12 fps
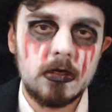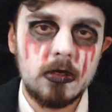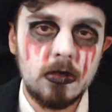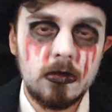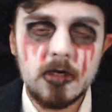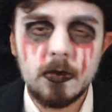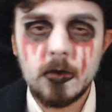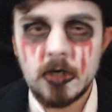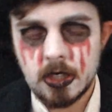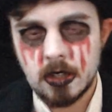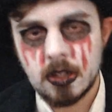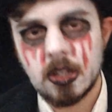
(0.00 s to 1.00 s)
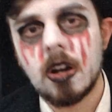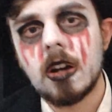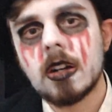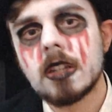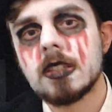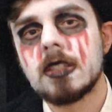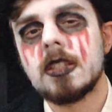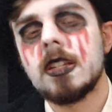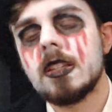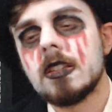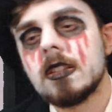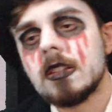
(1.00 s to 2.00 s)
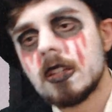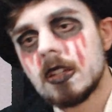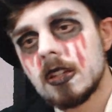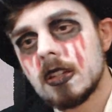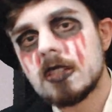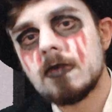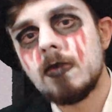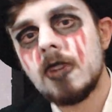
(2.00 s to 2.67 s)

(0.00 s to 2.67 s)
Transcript: only being a carcass and his